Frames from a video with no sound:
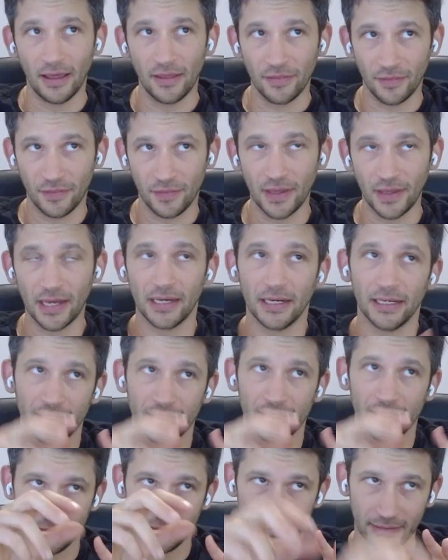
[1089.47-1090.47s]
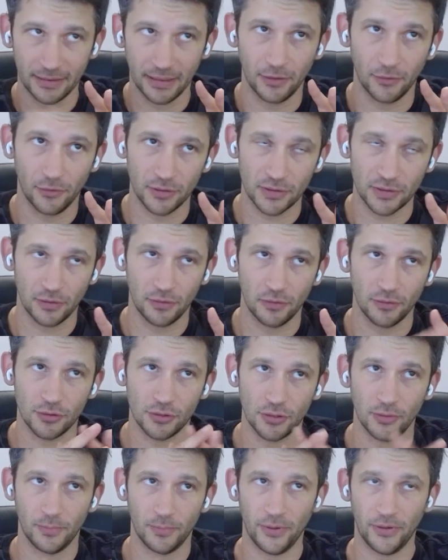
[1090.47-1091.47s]
And then I can tailor a
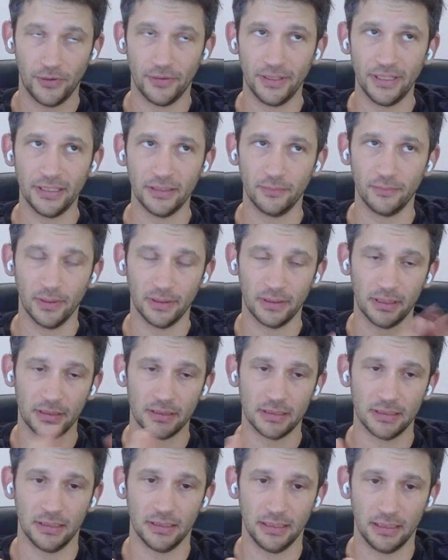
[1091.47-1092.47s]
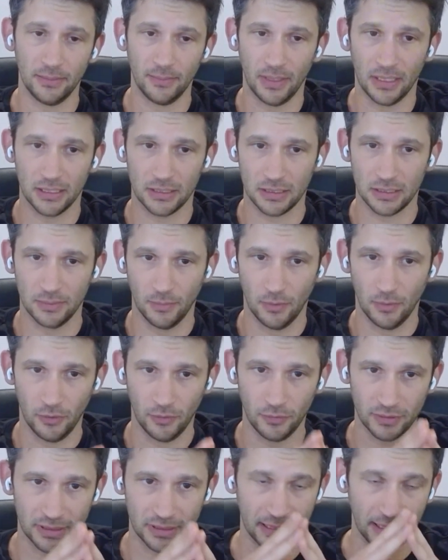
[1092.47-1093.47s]
solution per need, but it's in a much
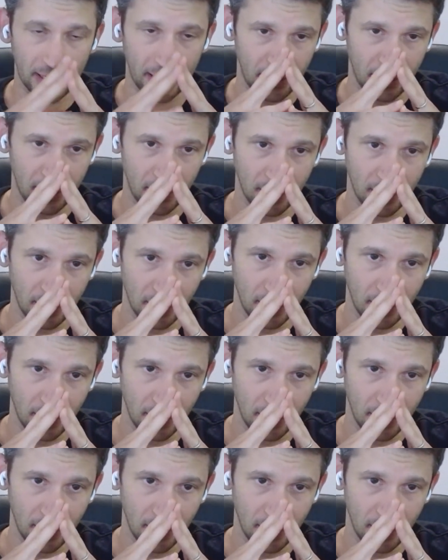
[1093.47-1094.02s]
smaller scale.